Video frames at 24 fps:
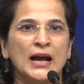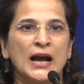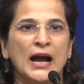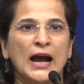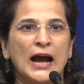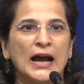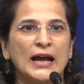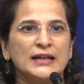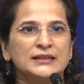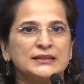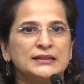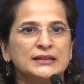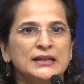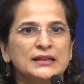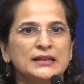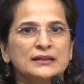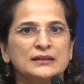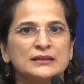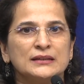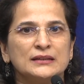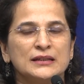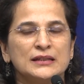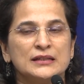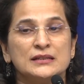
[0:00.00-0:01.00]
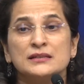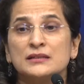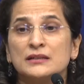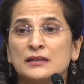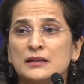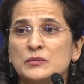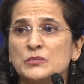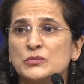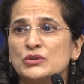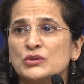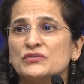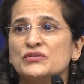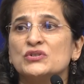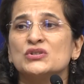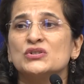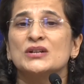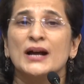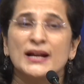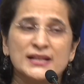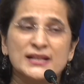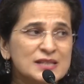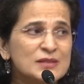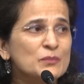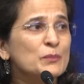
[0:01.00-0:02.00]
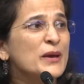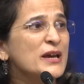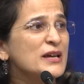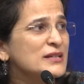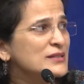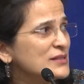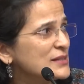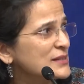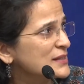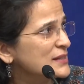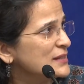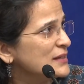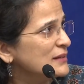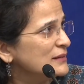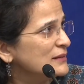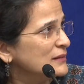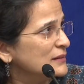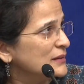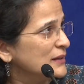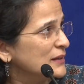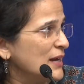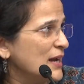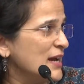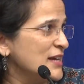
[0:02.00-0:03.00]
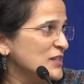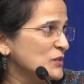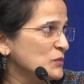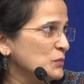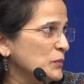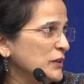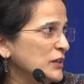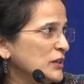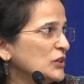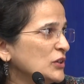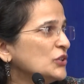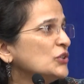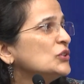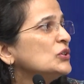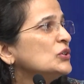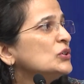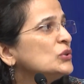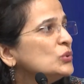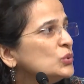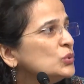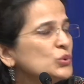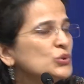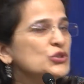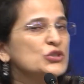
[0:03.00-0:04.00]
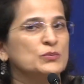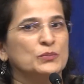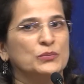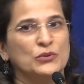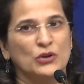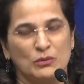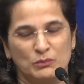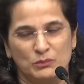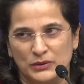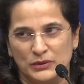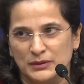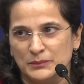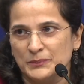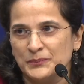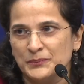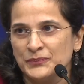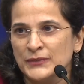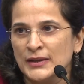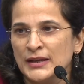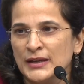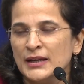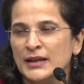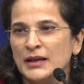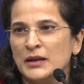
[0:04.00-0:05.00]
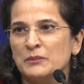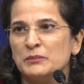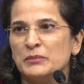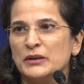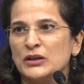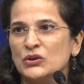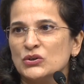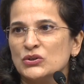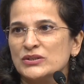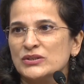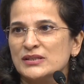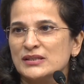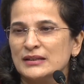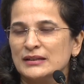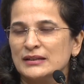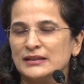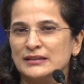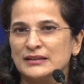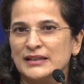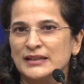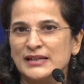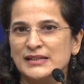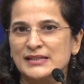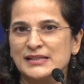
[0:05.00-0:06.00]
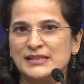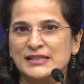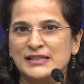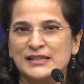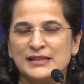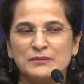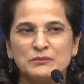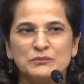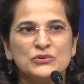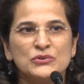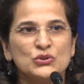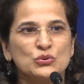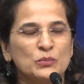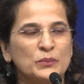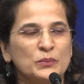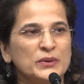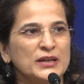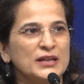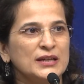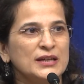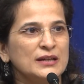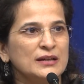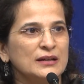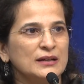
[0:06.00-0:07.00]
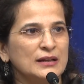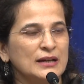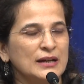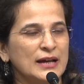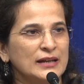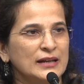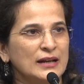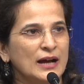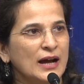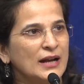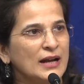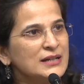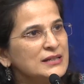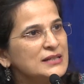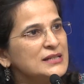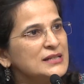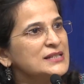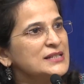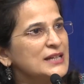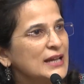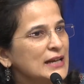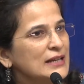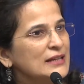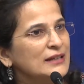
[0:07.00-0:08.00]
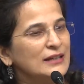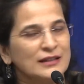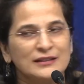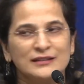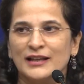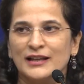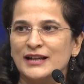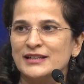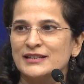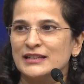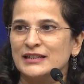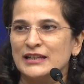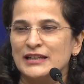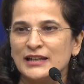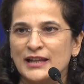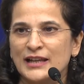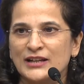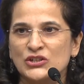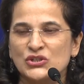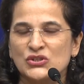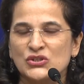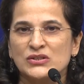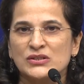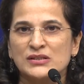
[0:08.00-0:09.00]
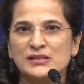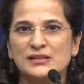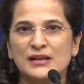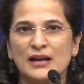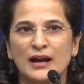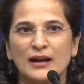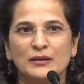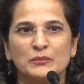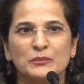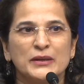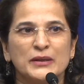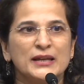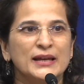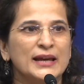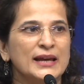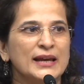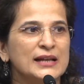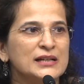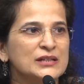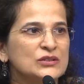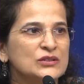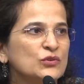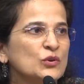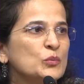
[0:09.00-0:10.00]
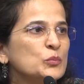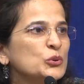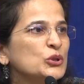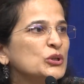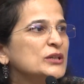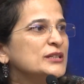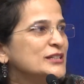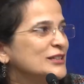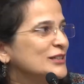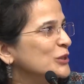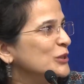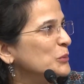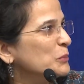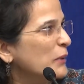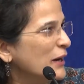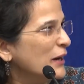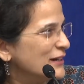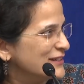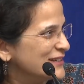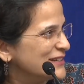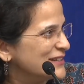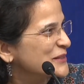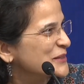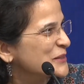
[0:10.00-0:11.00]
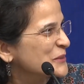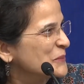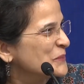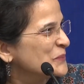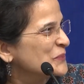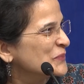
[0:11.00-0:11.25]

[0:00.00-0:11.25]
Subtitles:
I think in terms of transparency, there has been a huge problem, because there seemed to be an understanding that elections are being held for political parties.